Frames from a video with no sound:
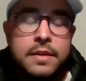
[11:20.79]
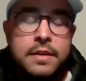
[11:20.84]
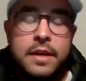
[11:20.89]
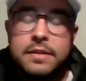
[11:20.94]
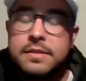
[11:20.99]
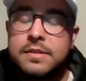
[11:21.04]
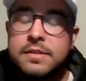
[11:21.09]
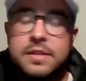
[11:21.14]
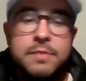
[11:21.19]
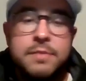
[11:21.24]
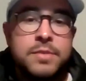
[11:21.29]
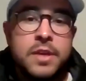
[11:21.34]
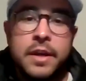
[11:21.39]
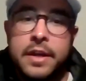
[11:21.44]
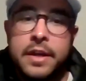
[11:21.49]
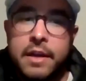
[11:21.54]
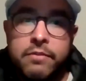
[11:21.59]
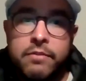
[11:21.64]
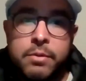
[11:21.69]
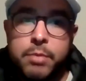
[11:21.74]
it seems
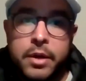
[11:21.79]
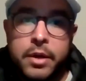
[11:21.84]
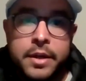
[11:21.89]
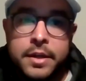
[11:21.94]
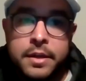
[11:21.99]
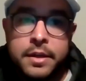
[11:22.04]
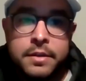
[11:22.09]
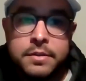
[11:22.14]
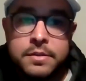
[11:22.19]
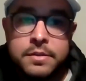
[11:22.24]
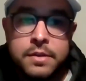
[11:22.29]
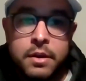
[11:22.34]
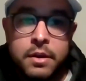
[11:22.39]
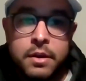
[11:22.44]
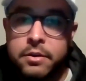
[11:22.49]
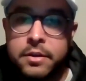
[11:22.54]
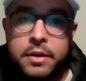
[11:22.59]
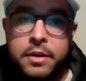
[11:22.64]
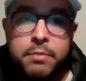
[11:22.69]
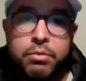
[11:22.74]
like everybody is
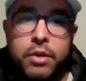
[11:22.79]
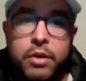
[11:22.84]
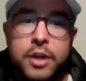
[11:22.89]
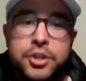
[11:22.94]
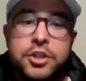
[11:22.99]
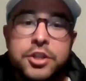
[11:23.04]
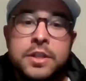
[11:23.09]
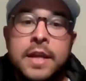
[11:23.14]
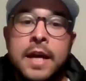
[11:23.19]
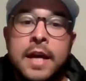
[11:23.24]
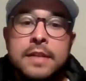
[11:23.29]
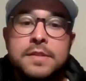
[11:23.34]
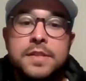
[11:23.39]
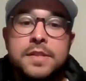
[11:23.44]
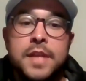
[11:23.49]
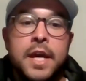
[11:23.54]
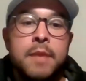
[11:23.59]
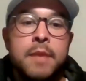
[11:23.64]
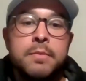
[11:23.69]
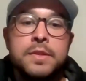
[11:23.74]
under the impression that
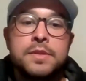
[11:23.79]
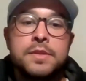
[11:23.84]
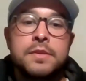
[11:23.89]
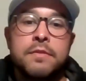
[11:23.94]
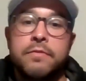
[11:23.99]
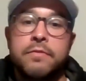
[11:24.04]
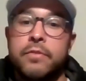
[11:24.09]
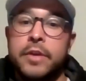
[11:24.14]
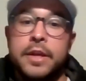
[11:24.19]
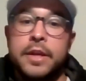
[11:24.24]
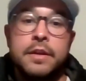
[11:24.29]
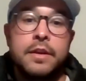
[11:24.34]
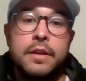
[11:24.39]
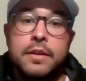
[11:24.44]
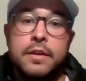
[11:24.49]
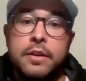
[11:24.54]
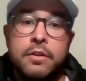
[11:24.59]
Sam is a free.